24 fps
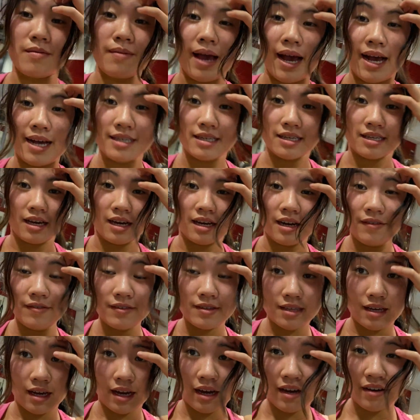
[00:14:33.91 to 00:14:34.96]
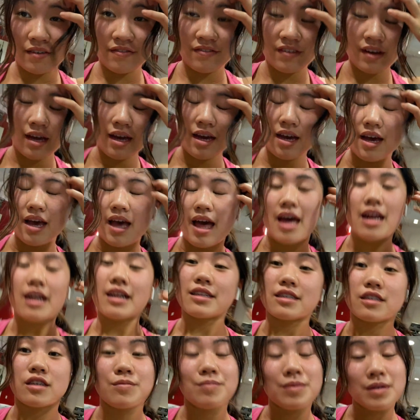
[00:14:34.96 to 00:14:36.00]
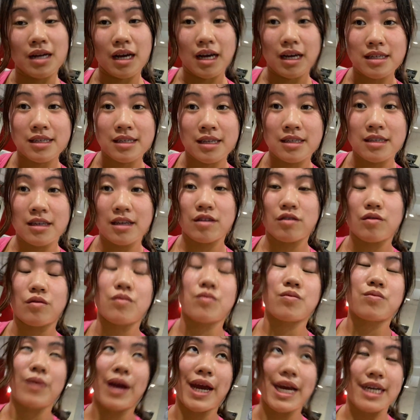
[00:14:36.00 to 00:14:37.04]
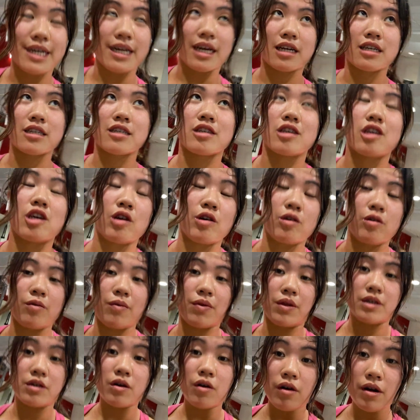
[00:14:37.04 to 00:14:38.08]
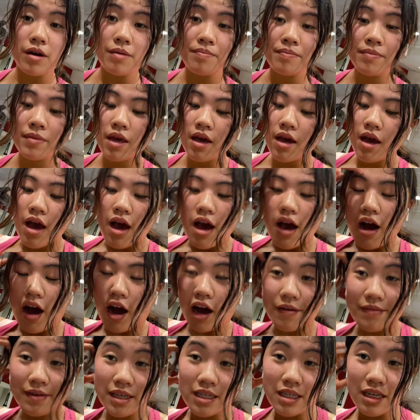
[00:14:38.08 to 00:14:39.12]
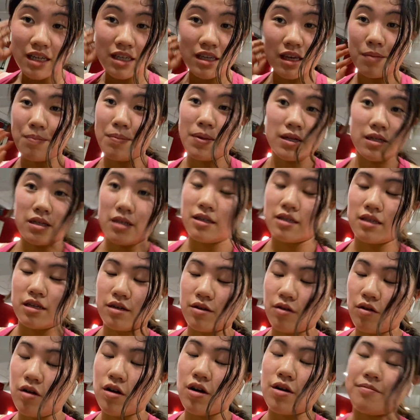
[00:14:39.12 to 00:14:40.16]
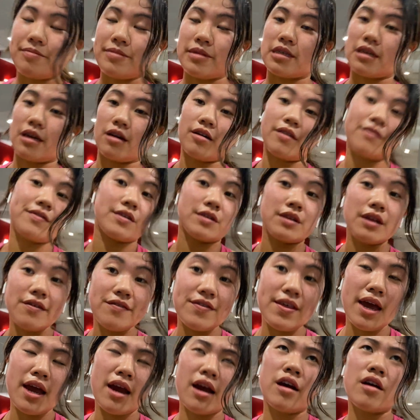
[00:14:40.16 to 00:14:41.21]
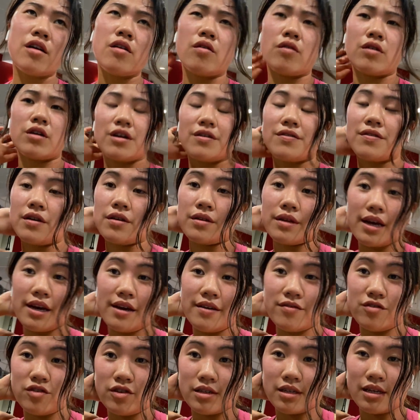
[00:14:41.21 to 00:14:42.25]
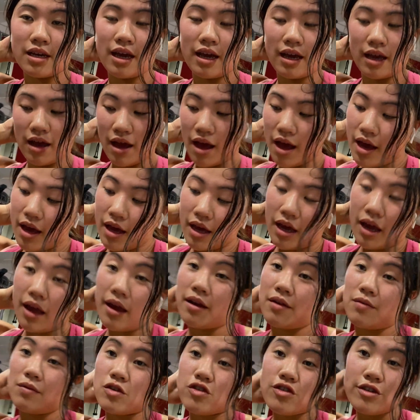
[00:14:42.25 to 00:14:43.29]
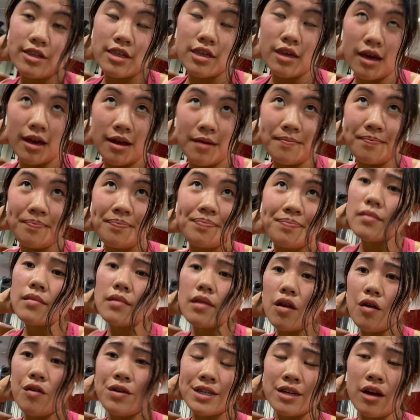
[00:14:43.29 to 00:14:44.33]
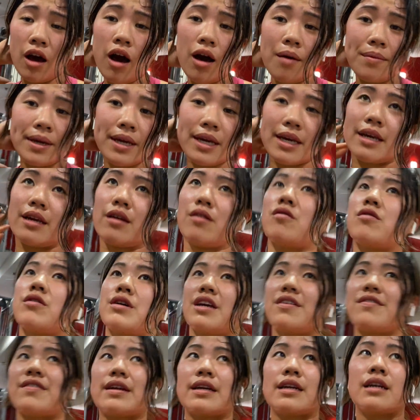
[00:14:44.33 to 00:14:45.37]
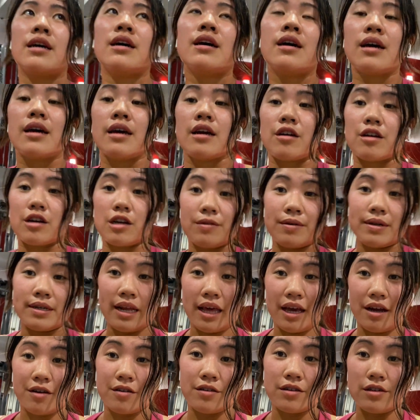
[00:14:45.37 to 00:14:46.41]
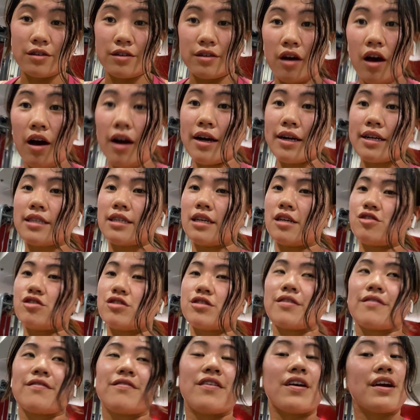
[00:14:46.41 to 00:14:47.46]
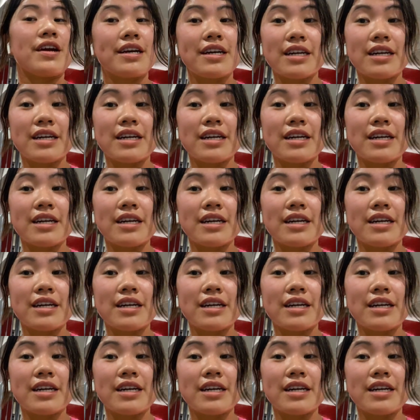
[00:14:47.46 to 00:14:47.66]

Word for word: has a ton of stuff, and it's super nice. It sits right next to the dorm. Obviously, it's like built into the dorm, so if you live there or if you live just like in Richardson, or Tommy or even Irwin Akers or Knox. It's just very